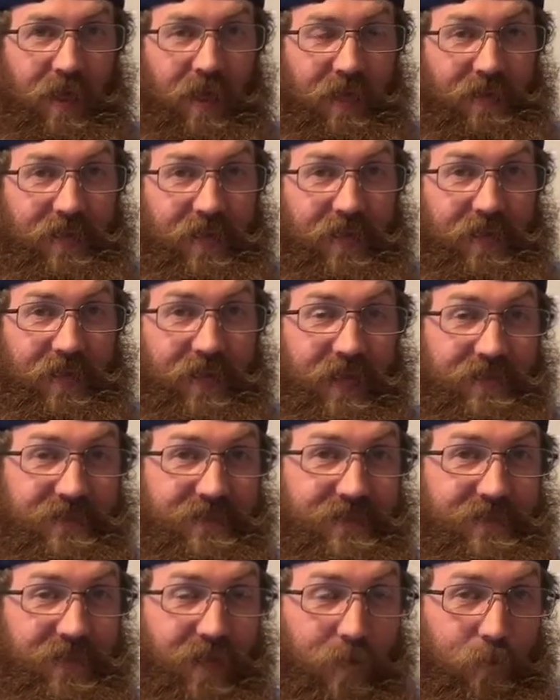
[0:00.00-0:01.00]
And then
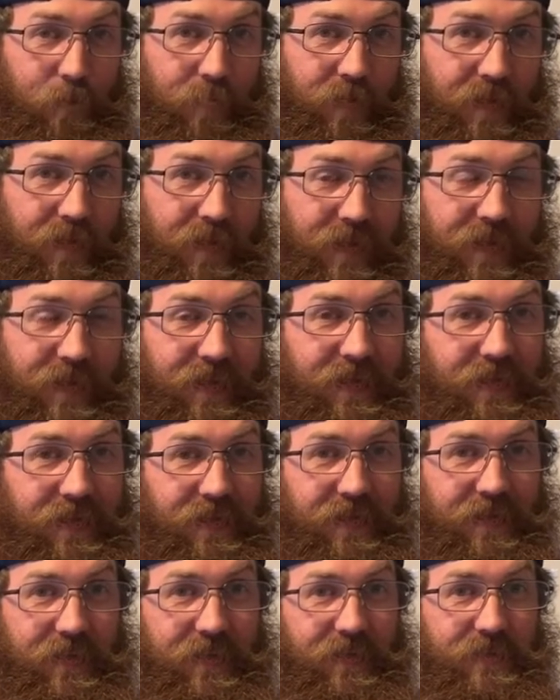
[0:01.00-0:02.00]
next up
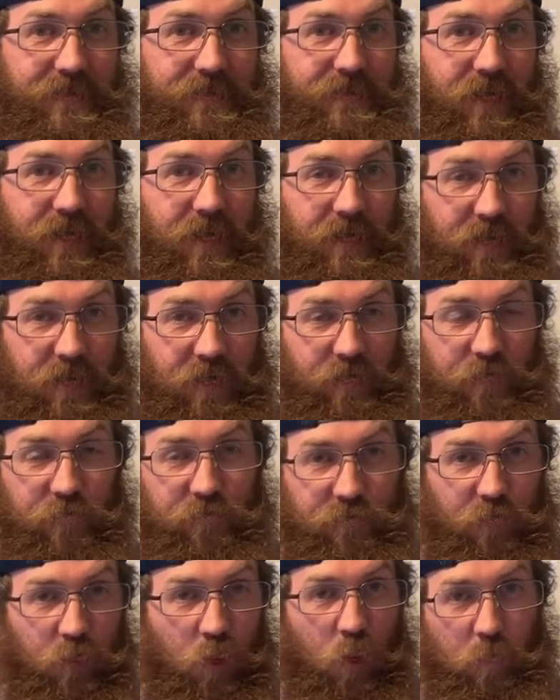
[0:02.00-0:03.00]
is another
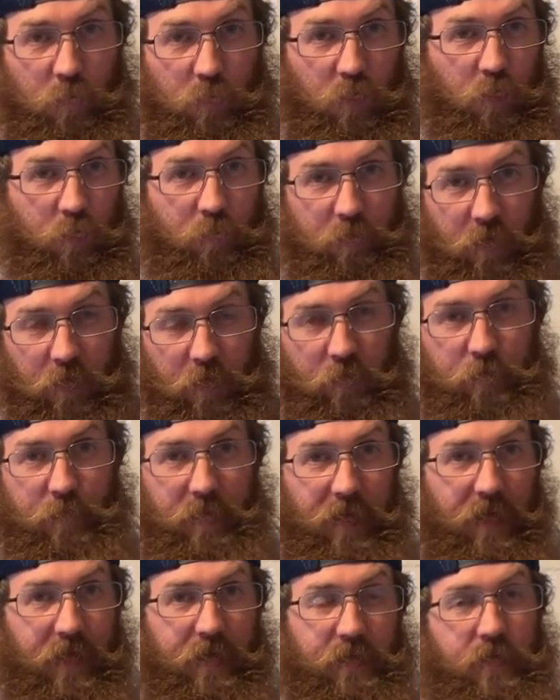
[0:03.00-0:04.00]
Flow Blue Butter
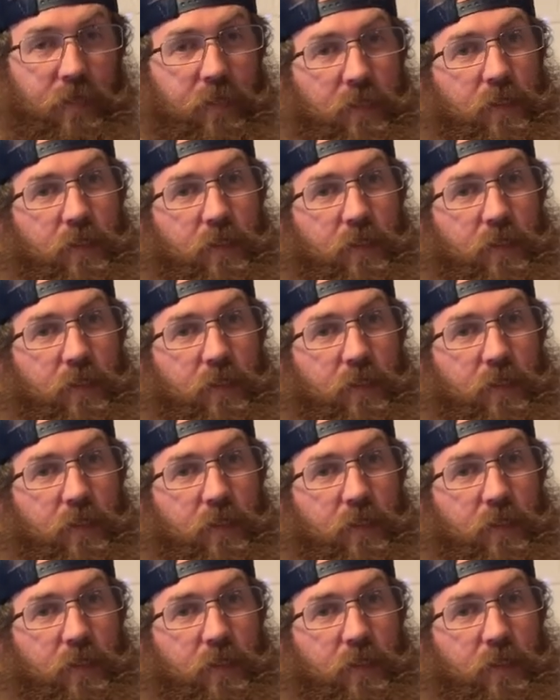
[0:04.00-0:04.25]
Pat.